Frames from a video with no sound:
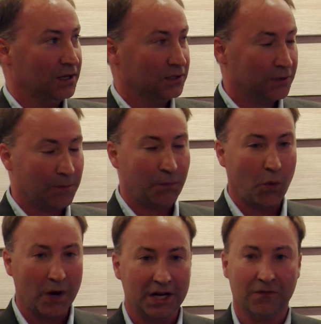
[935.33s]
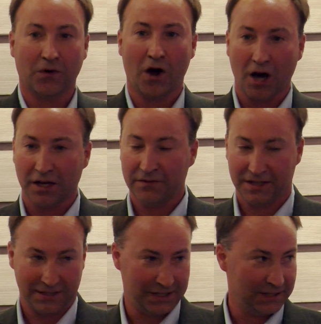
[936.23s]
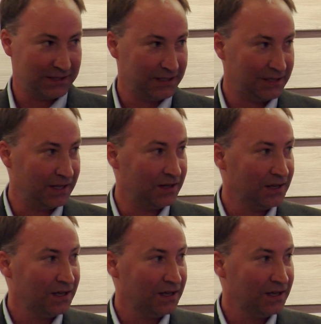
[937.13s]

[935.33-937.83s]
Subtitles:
So the point of all of this is that